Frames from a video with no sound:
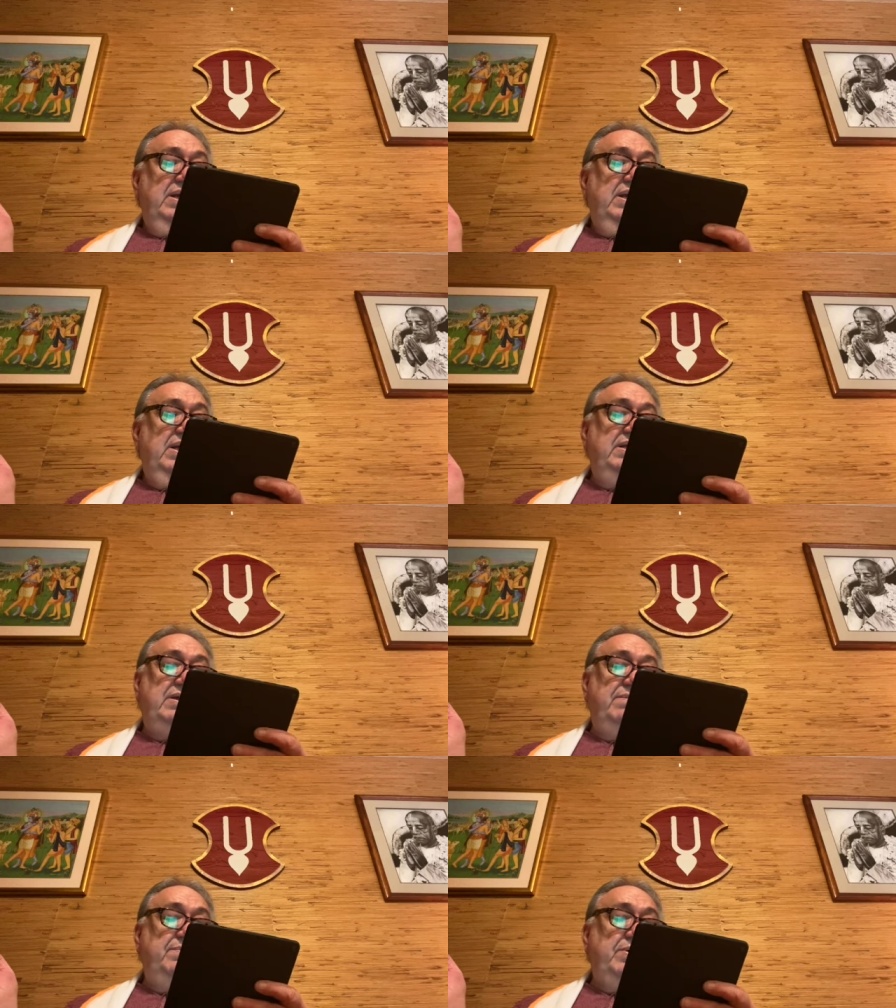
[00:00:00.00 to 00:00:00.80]
in
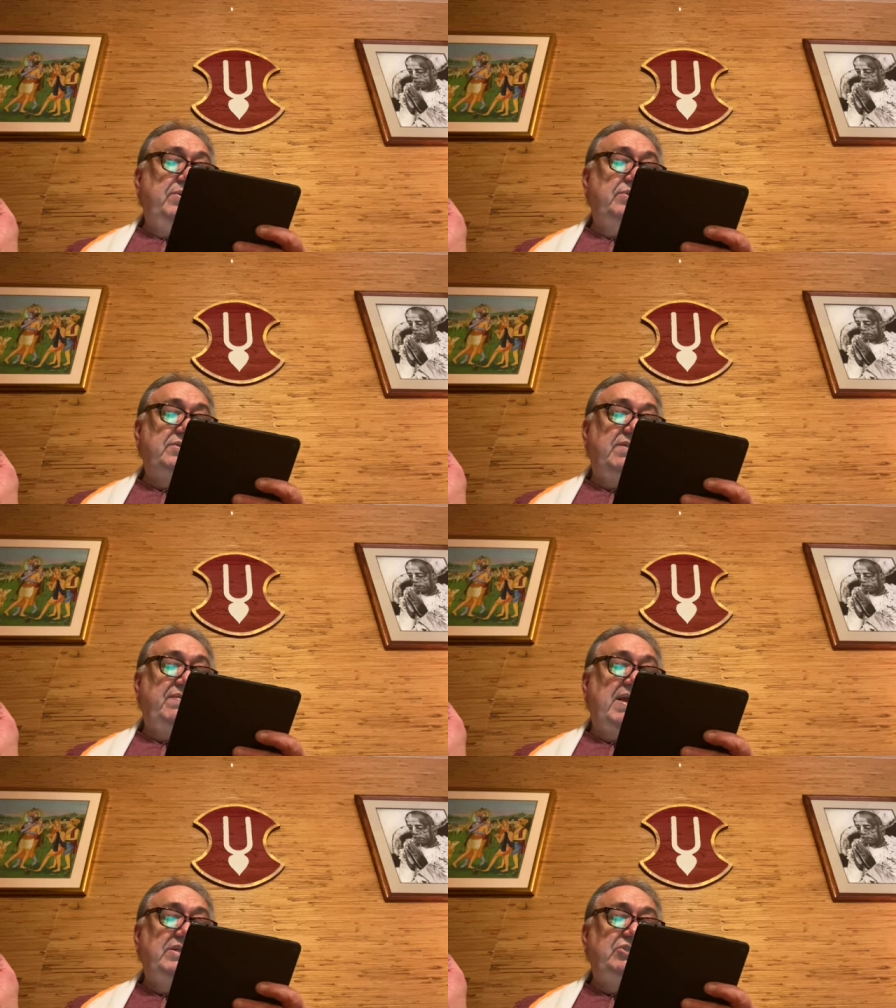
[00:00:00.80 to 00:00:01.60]
composed of
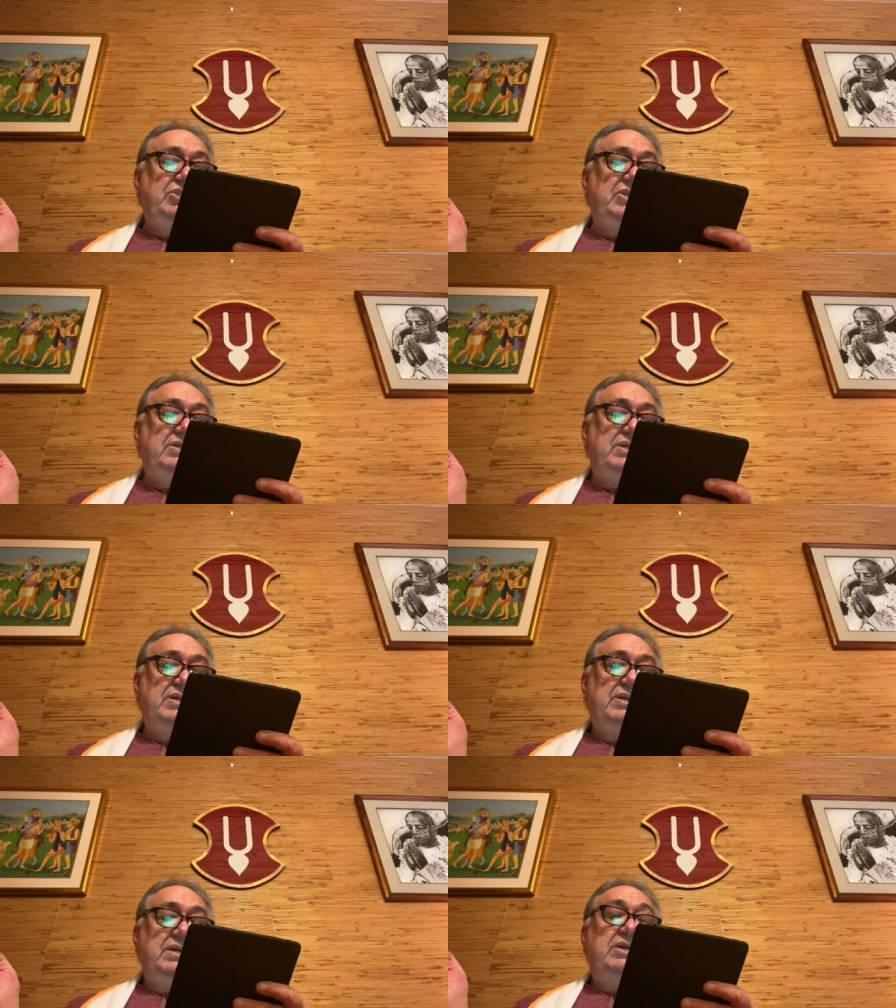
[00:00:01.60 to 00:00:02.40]
ancient
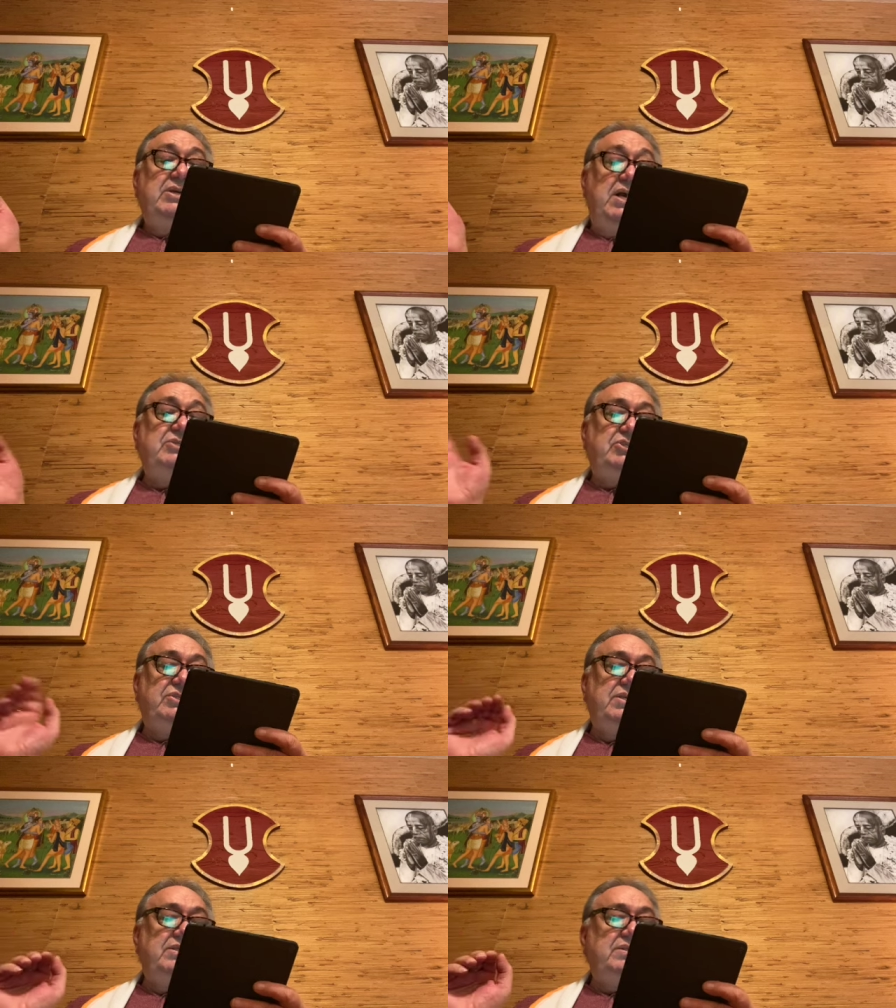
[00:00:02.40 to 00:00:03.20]

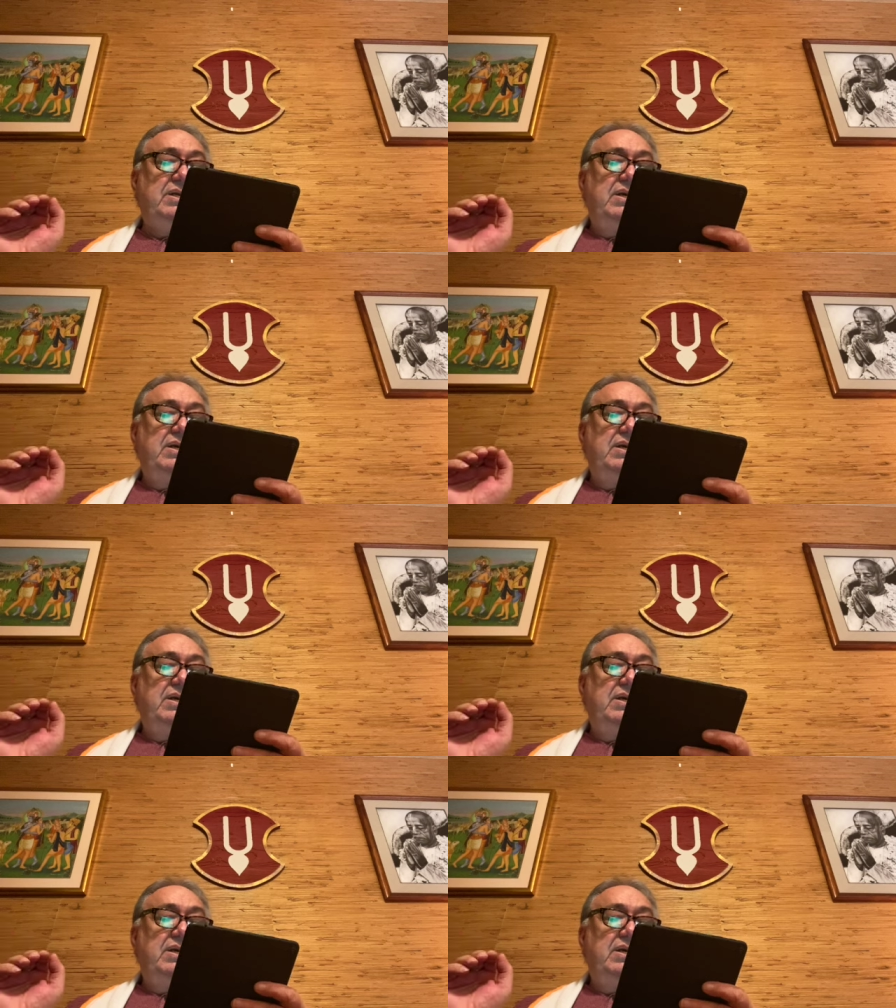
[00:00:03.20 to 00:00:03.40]
consciousness,